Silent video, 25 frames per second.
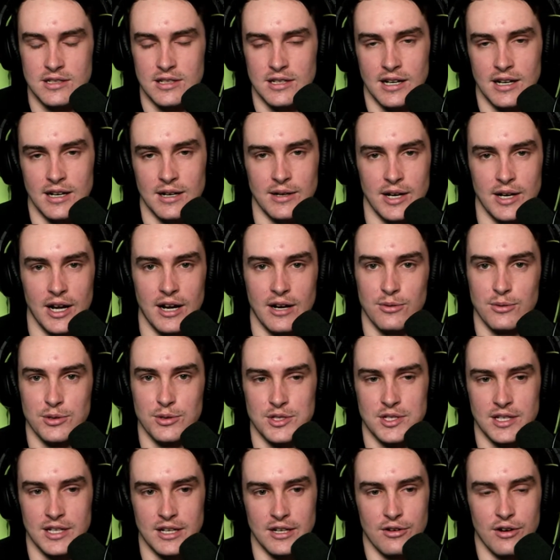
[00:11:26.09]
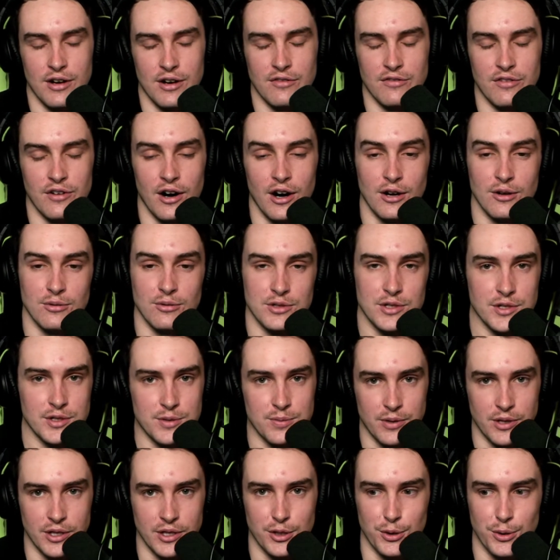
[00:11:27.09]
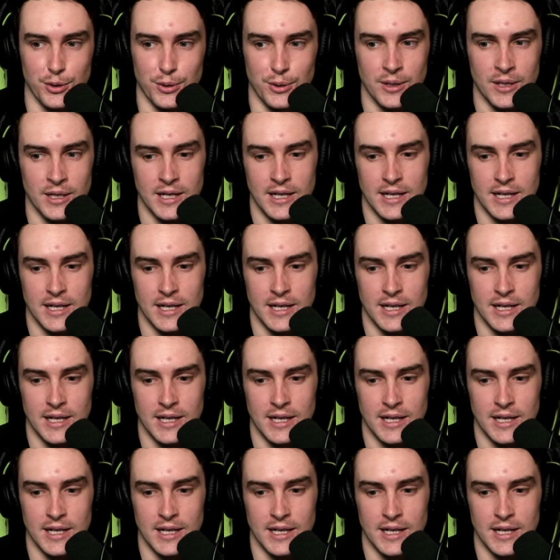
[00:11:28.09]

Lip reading: and it was in a grand final, which is pretty cool.